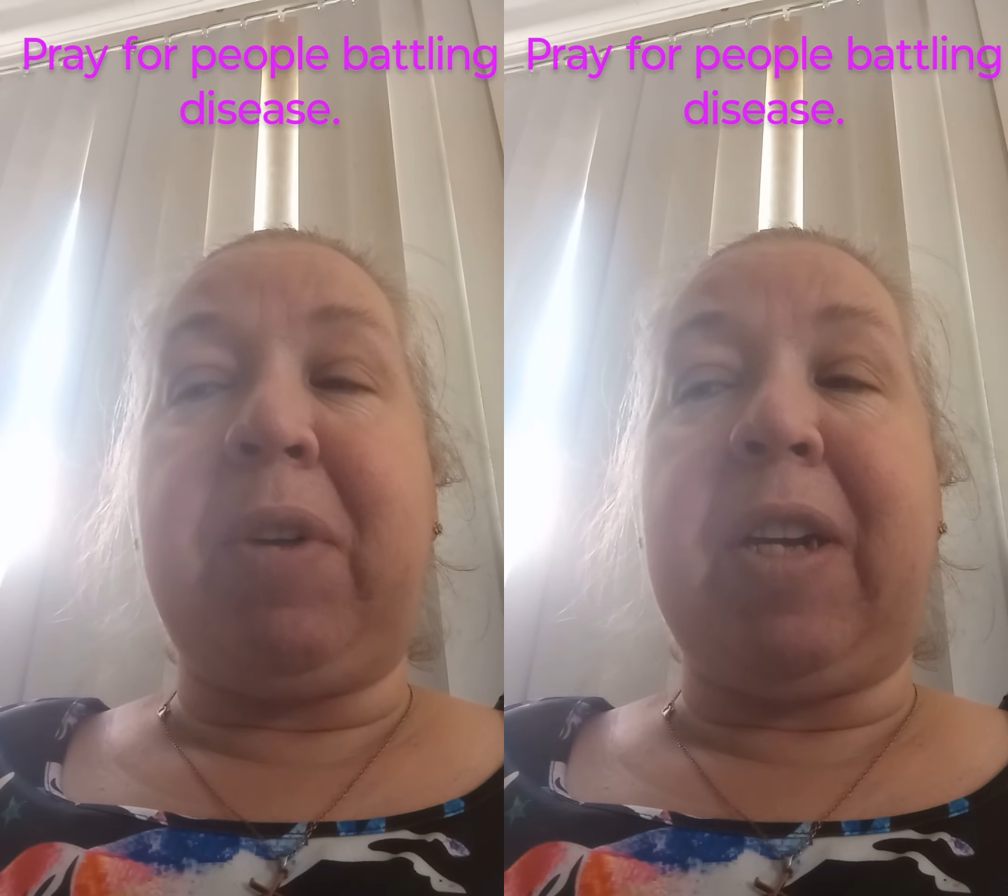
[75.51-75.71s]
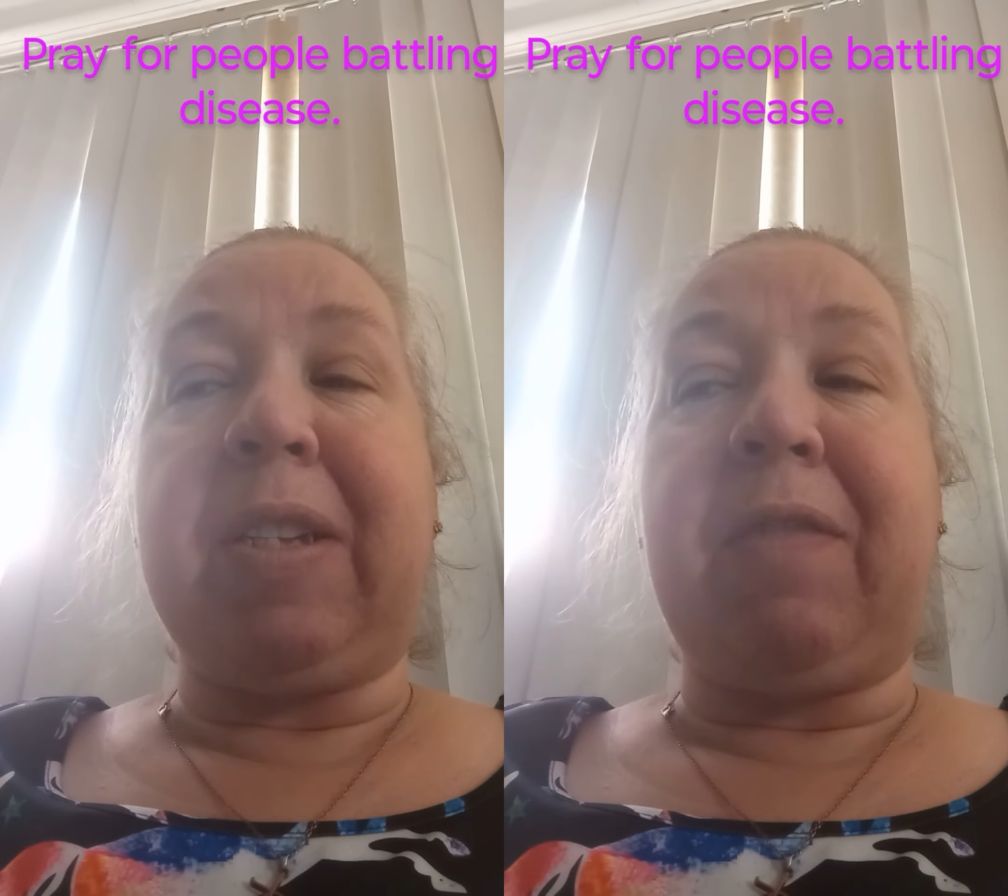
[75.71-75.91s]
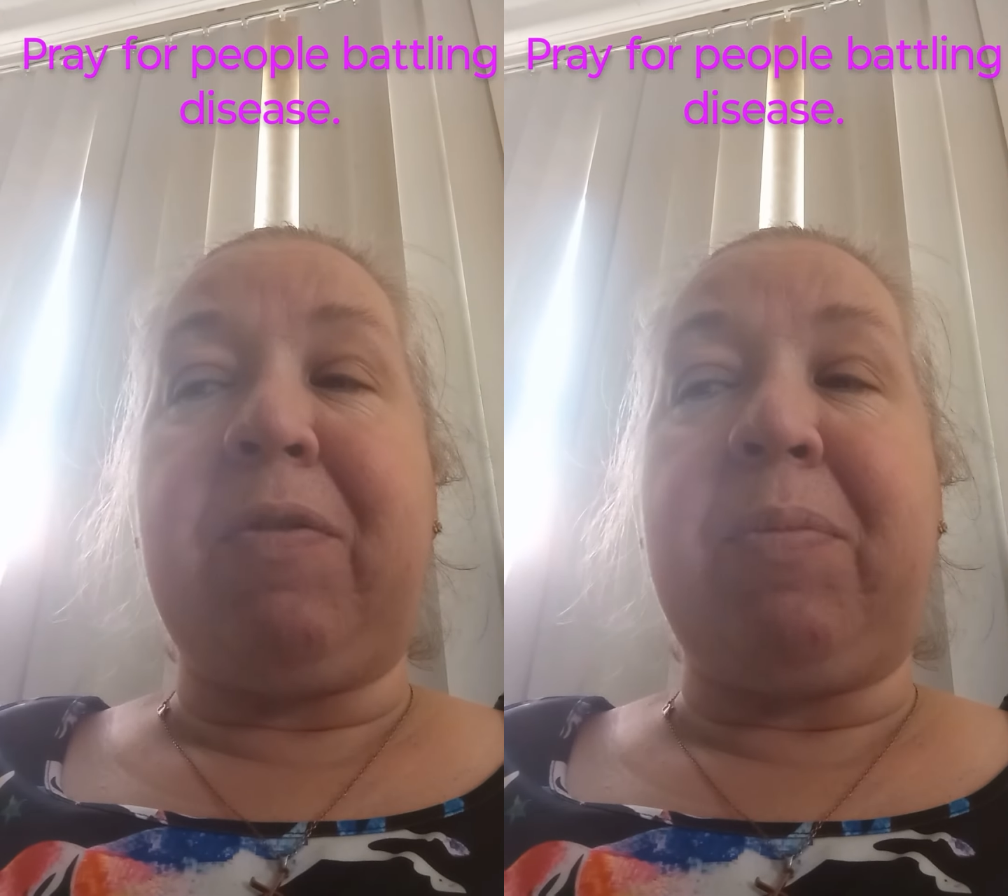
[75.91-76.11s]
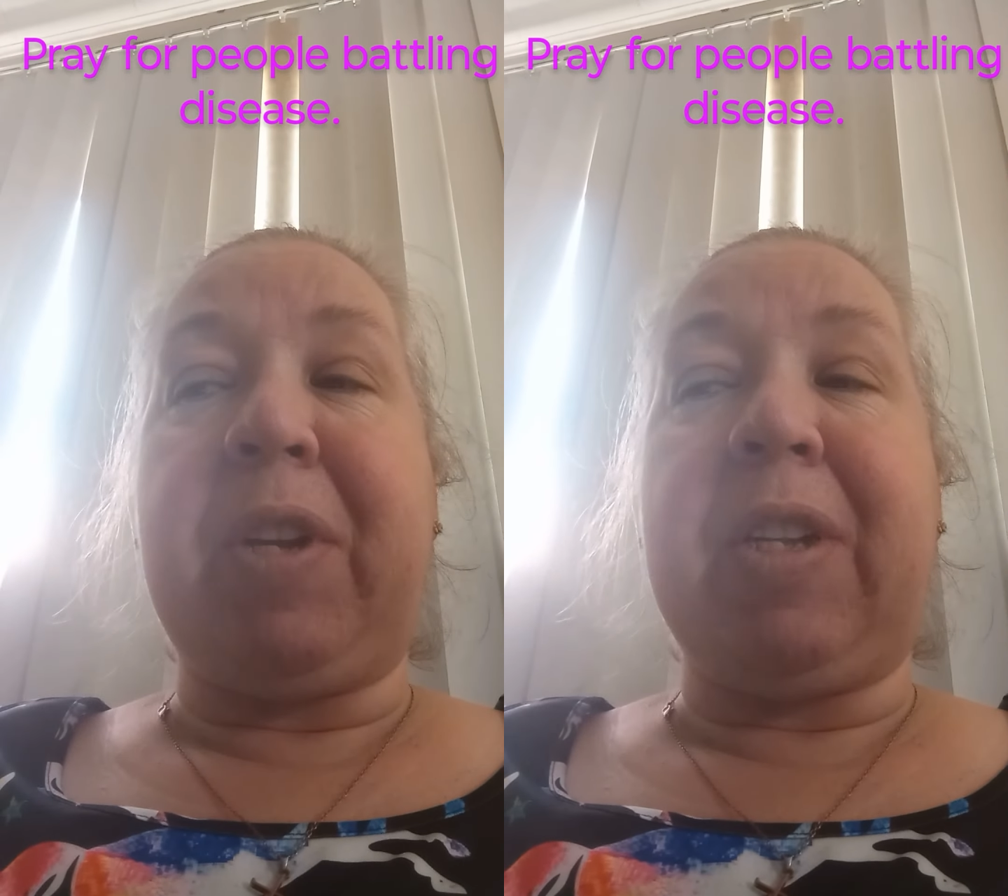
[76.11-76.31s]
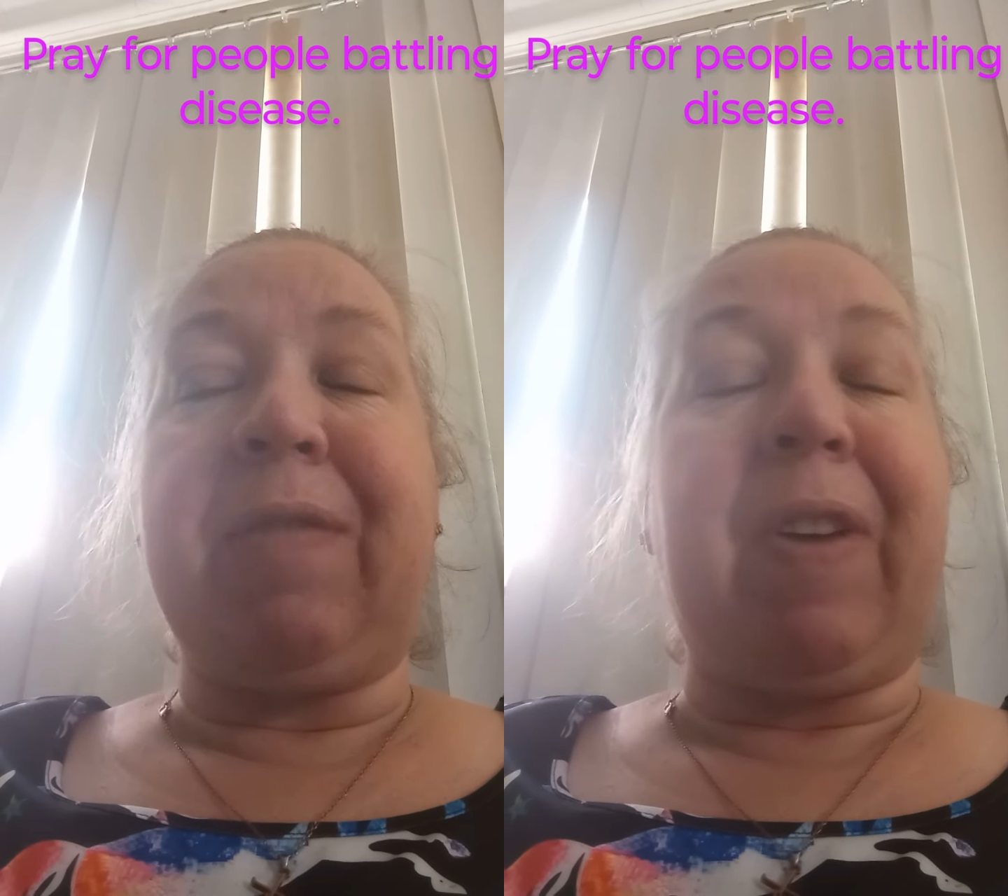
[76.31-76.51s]
because
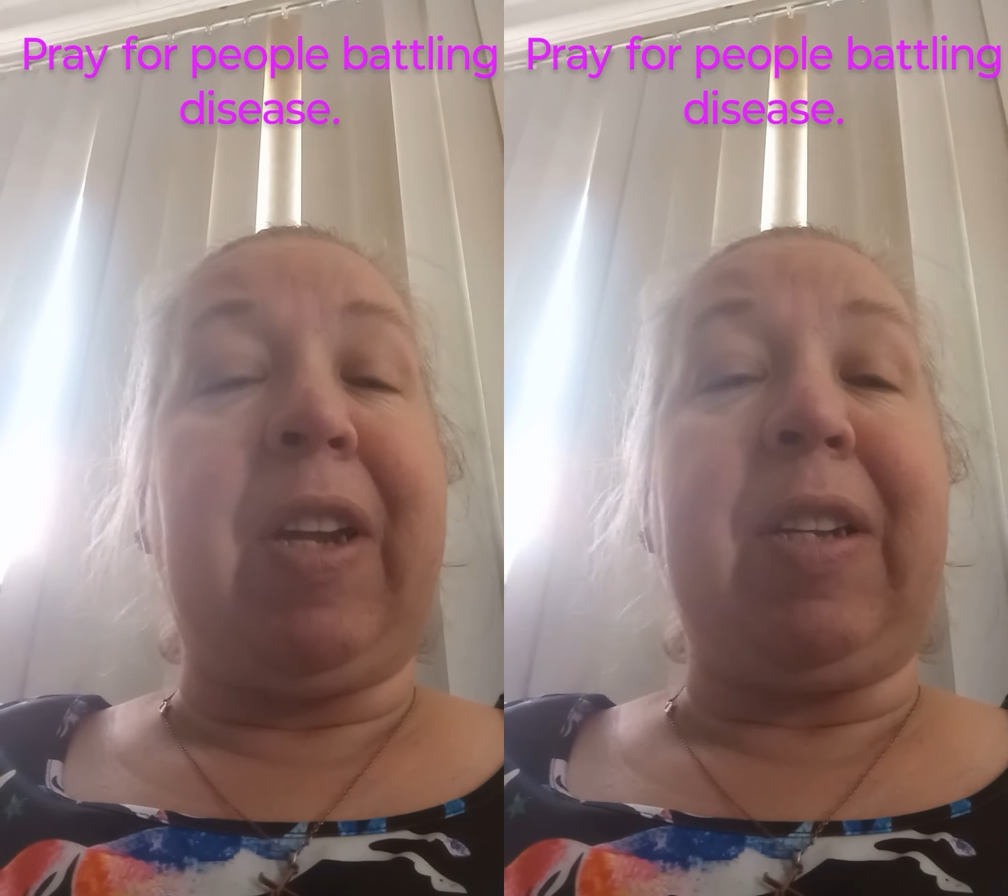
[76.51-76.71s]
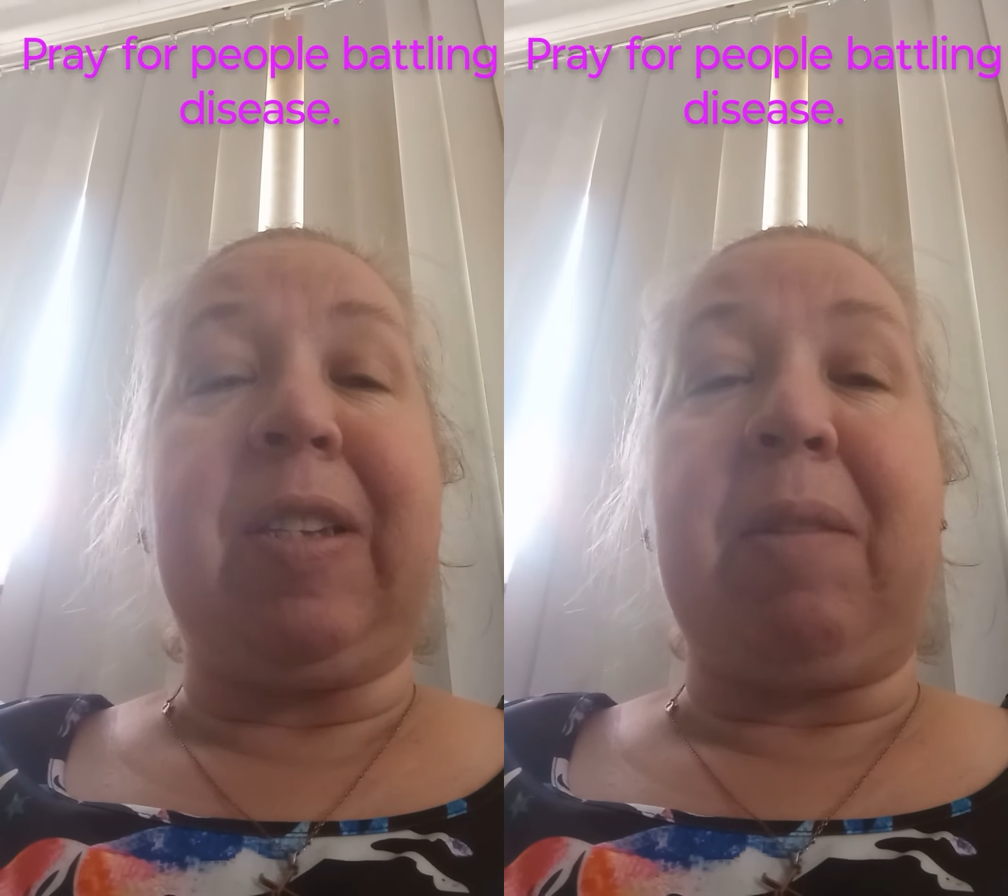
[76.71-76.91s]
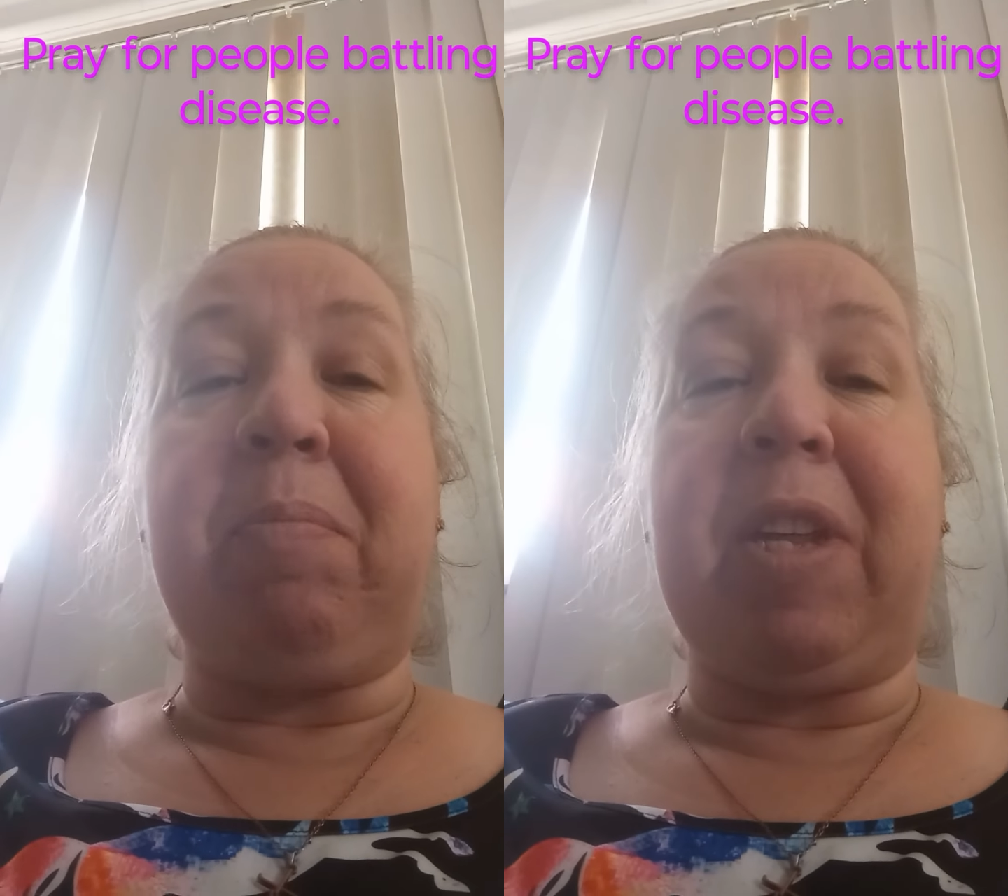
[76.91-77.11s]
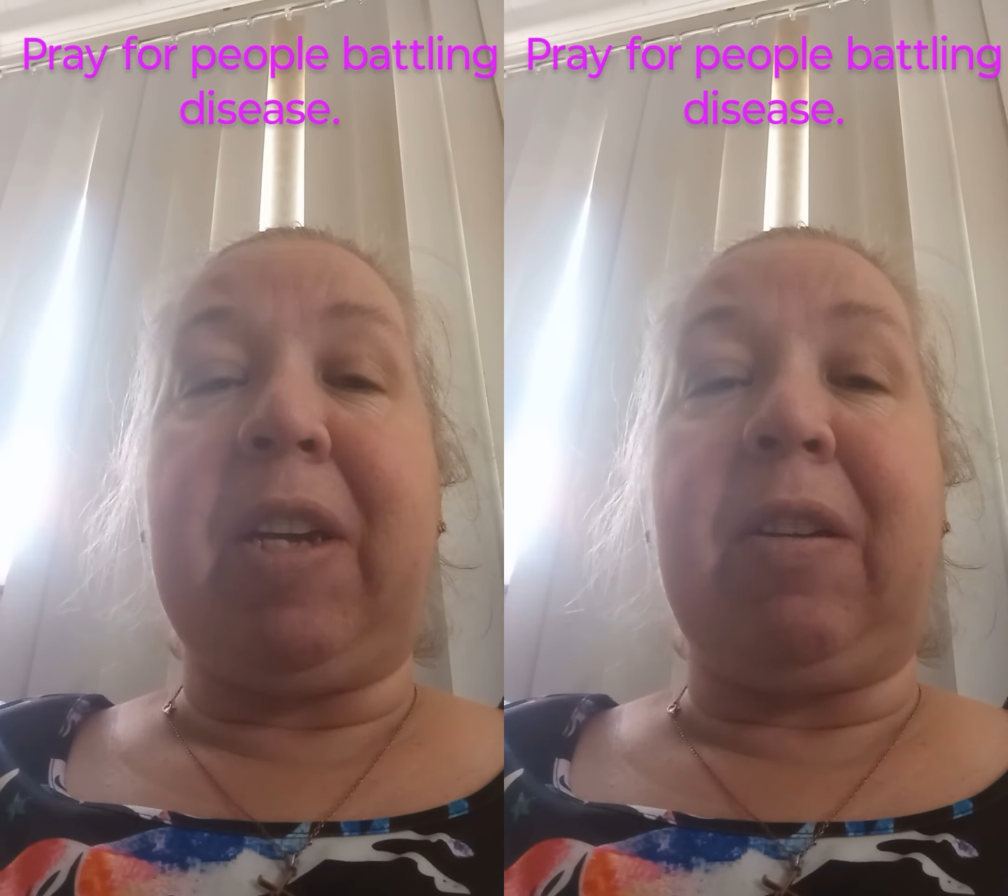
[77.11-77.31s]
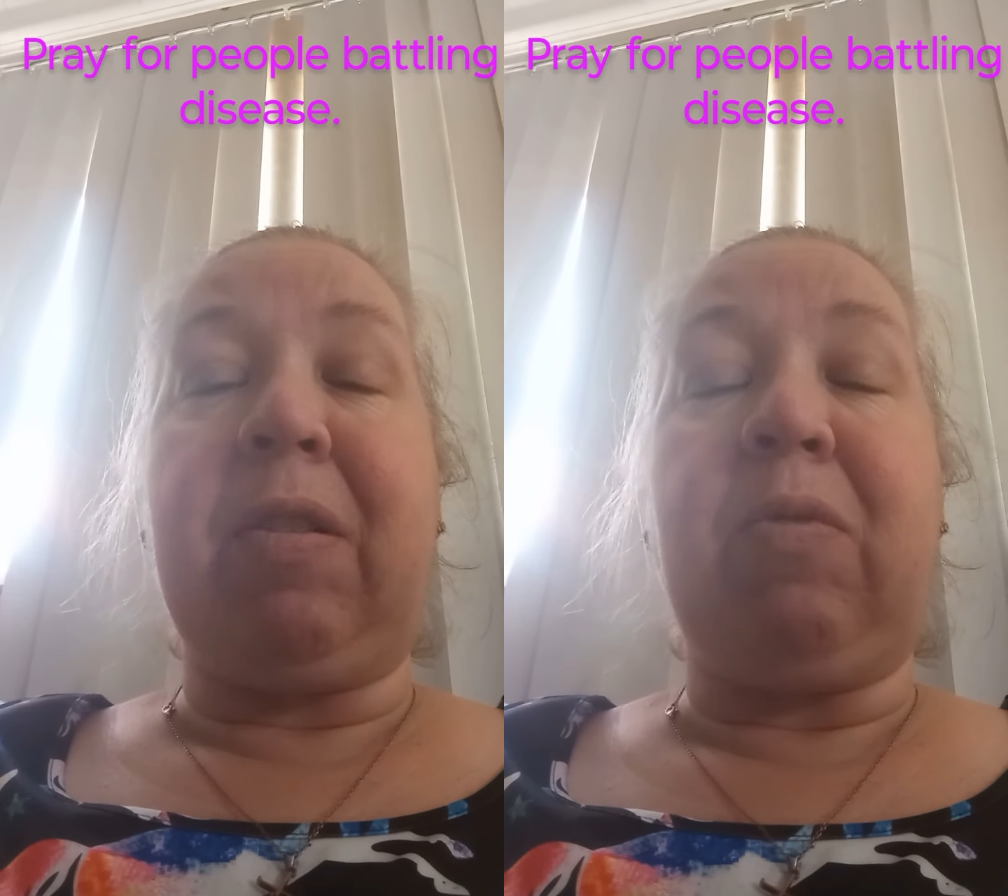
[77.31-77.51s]
everybody is fighting something.